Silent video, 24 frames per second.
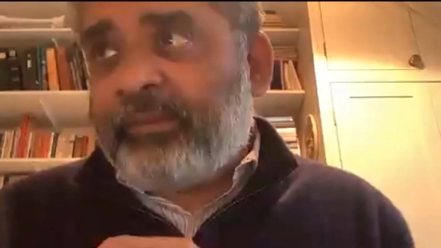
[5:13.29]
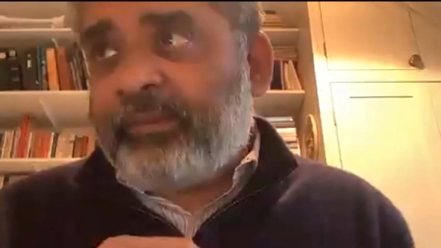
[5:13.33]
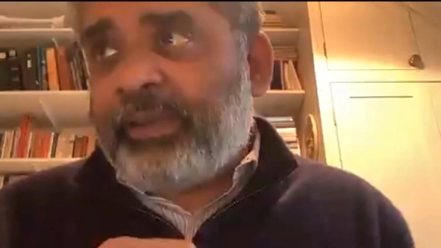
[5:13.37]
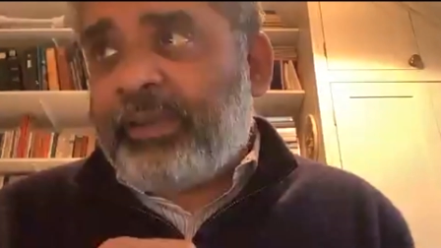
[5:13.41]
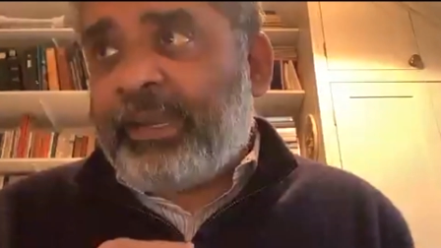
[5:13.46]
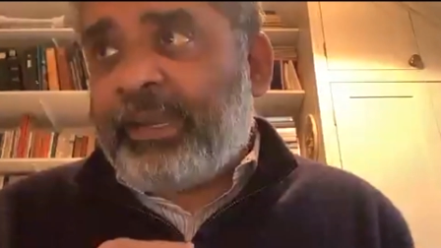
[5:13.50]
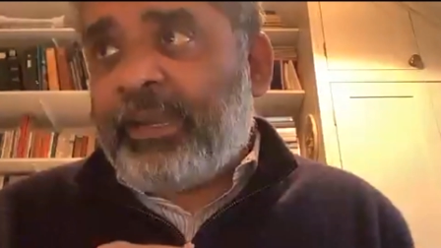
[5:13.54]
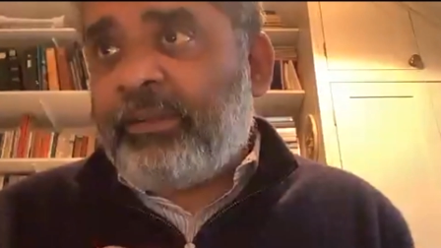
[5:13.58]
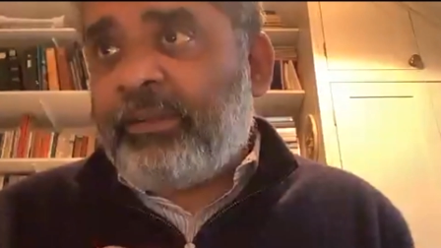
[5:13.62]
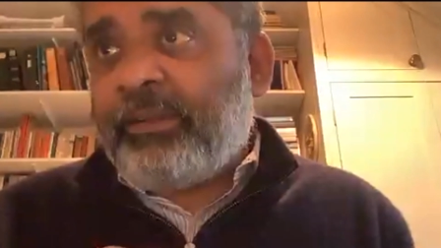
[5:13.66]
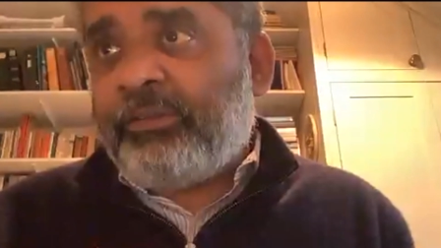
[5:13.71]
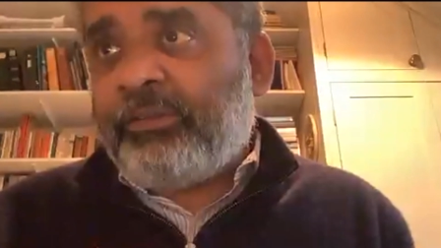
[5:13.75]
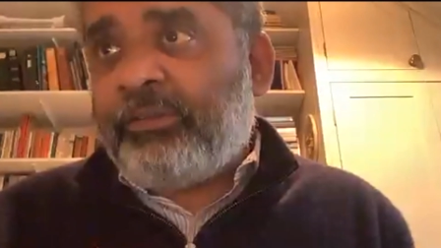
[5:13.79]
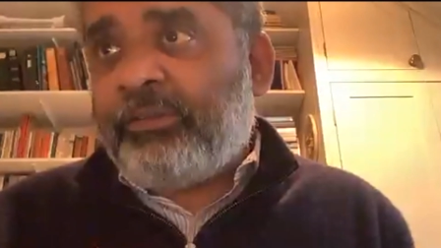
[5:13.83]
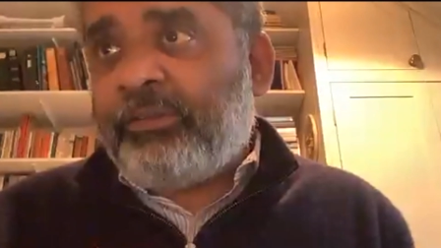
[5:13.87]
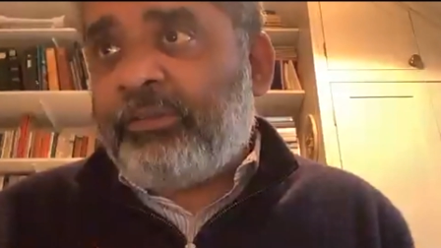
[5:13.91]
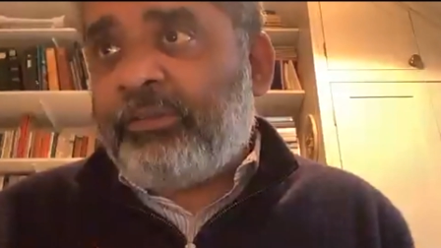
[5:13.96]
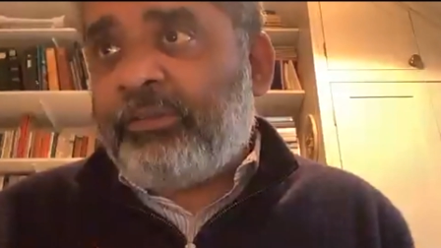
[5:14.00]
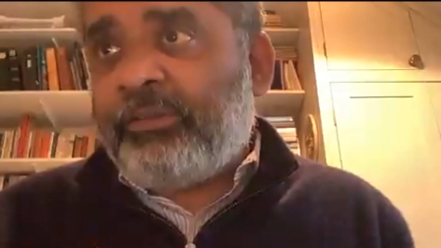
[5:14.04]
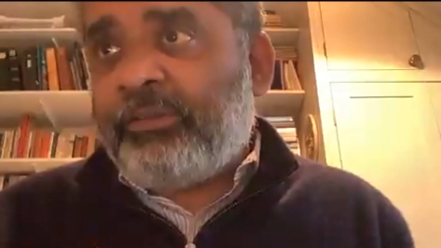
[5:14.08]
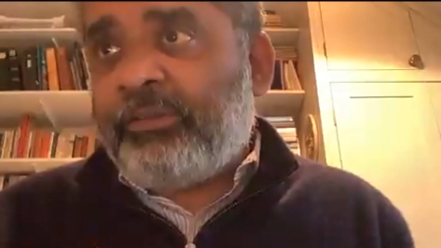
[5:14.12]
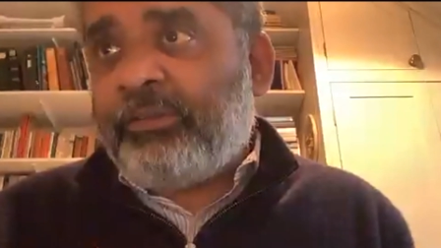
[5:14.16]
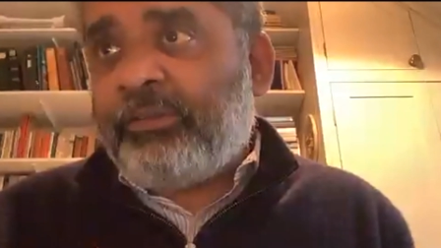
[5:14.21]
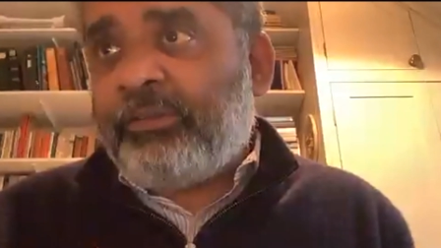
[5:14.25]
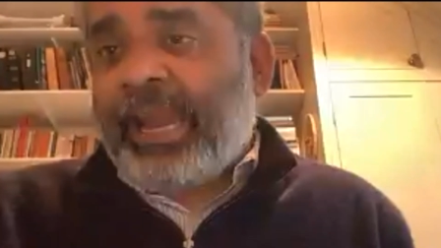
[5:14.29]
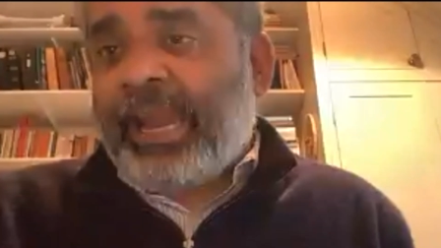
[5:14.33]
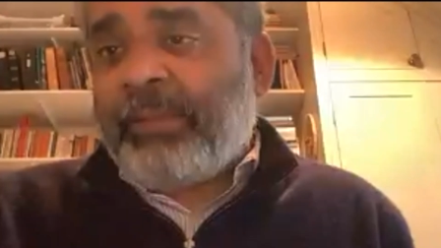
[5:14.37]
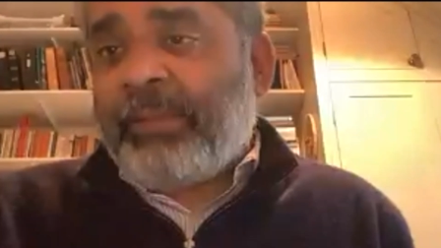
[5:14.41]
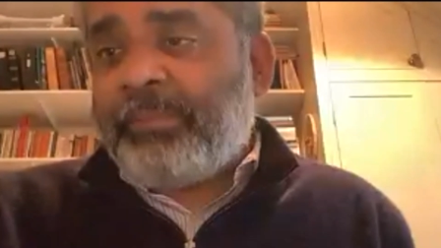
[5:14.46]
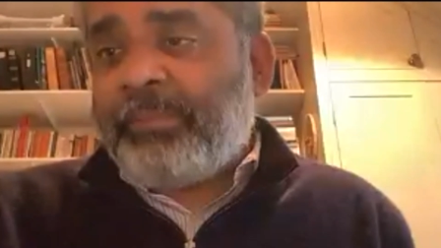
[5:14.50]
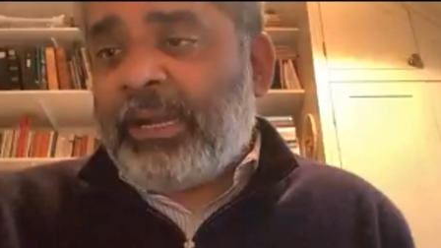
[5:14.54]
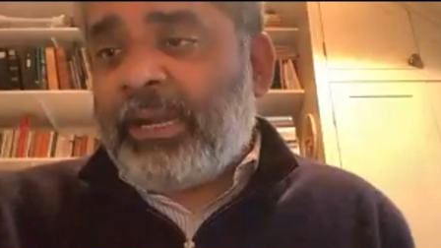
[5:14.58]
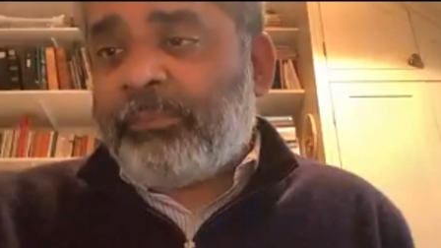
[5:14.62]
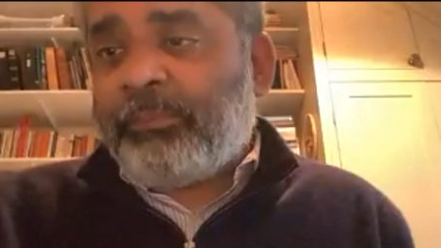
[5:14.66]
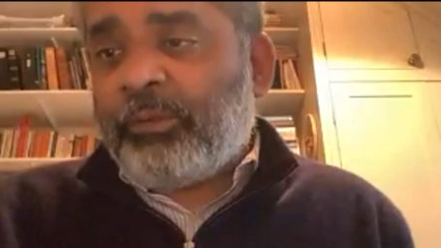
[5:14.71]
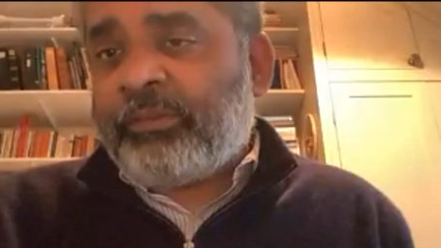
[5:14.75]
energy in a
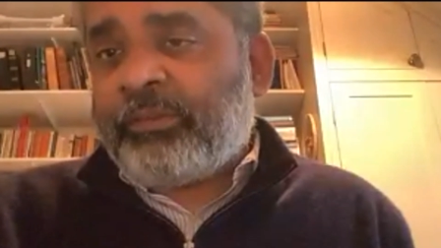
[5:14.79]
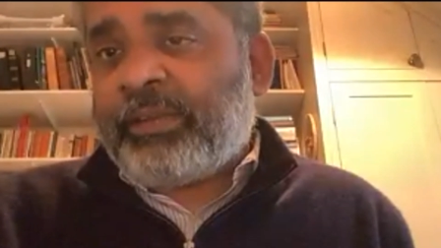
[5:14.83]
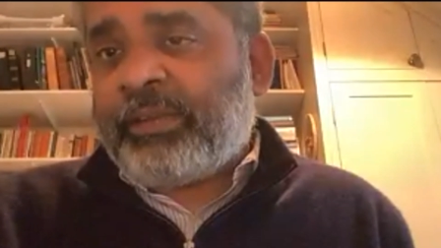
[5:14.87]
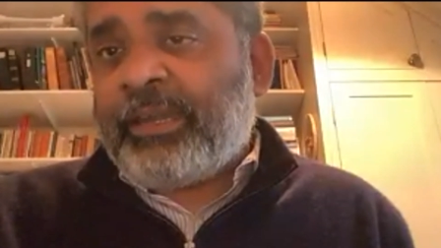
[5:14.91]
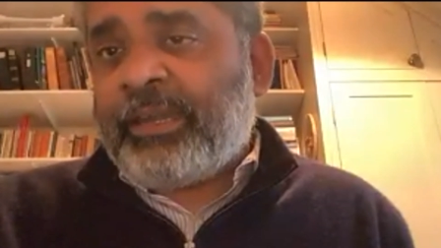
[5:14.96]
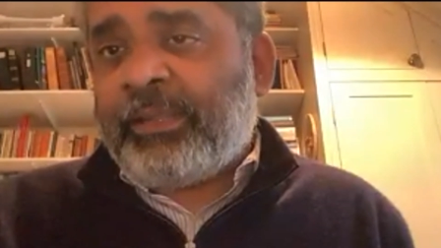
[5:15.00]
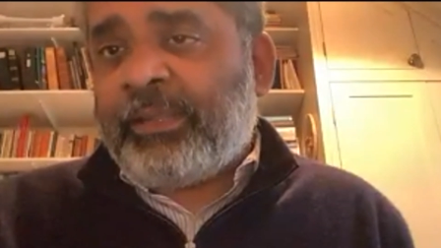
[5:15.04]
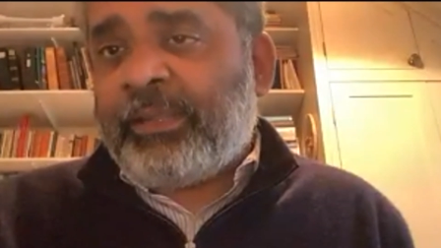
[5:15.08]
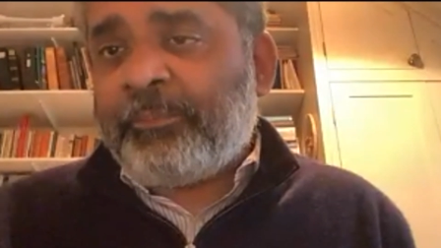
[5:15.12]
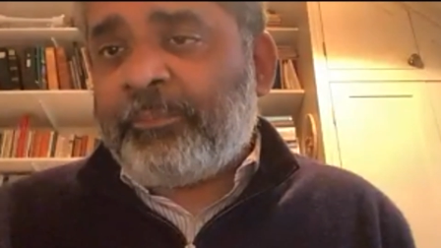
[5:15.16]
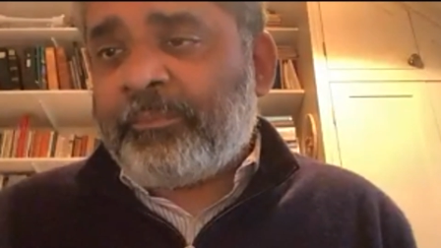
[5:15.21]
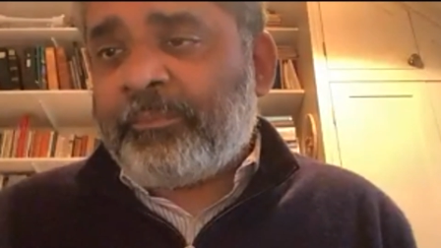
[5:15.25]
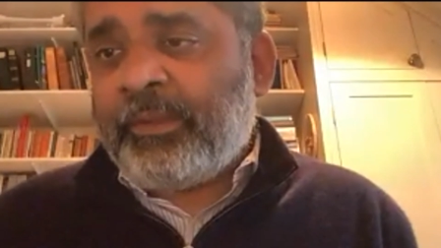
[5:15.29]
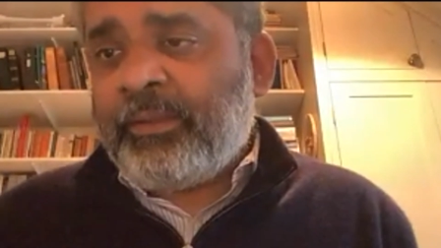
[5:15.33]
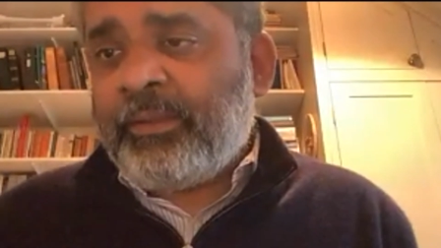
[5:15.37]
light bulb to study?